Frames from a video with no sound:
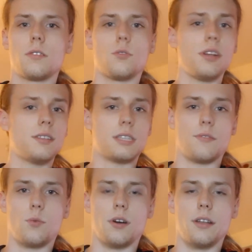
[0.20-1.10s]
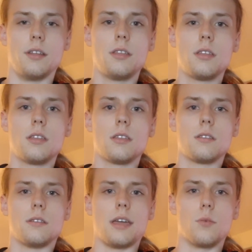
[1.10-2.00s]
Greetings, everyone,
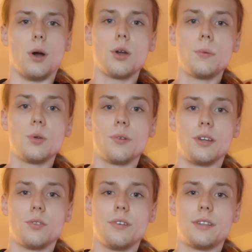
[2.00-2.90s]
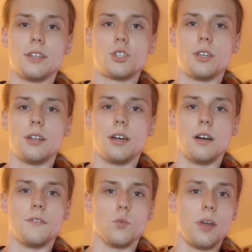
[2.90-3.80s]
and welcome to another edition
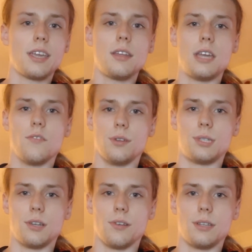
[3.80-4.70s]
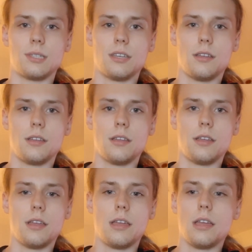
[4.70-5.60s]
of the Ranking Every series.
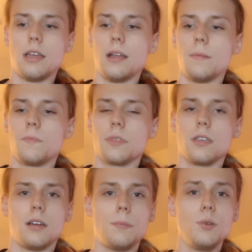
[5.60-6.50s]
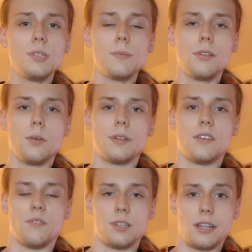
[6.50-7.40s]
I'm doing something a little bit
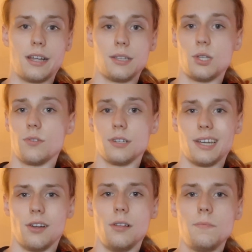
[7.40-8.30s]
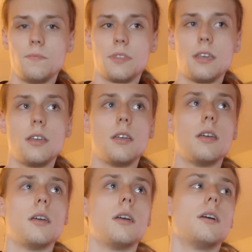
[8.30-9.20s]
different today, as you can tell.
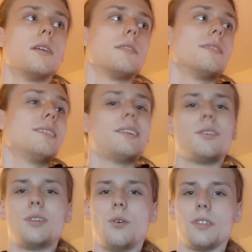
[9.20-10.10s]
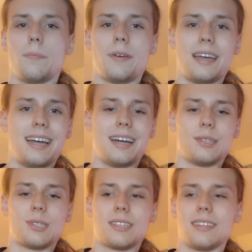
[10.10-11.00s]
You know, in the
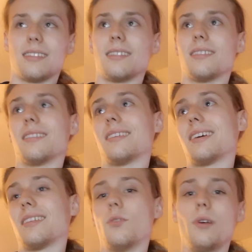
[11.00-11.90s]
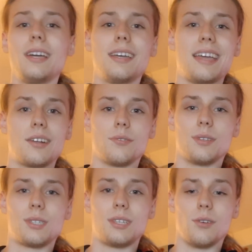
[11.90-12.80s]
past, the way I handled
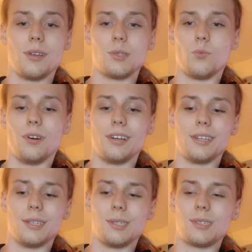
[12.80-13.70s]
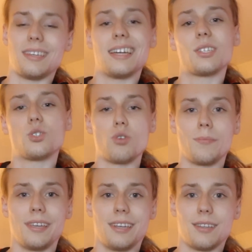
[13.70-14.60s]
this series was
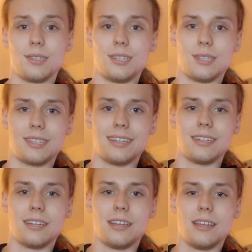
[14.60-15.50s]
extremely inconsistent.